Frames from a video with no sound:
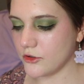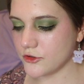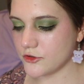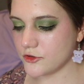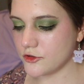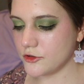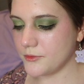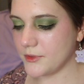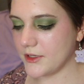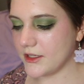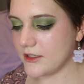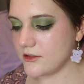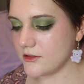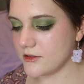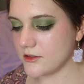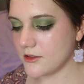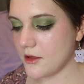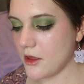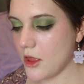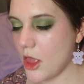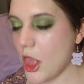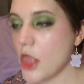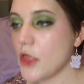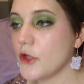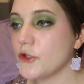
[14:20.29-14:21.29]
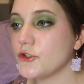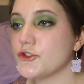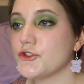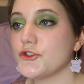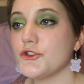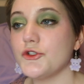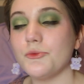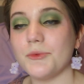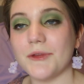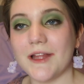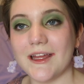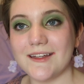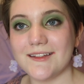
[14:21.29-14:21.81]

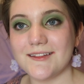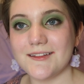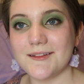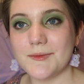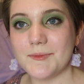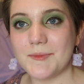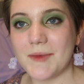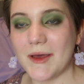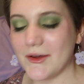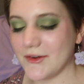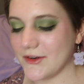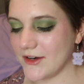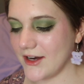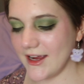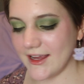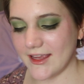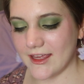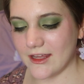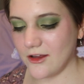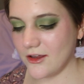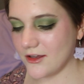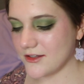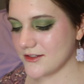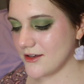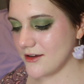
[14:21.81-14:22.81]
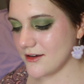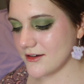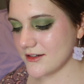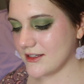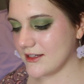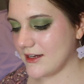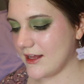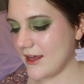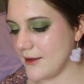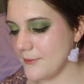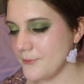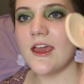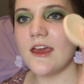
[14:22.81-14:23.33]
True Blend powder. I cannot talk
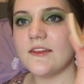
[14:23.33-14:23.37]
today.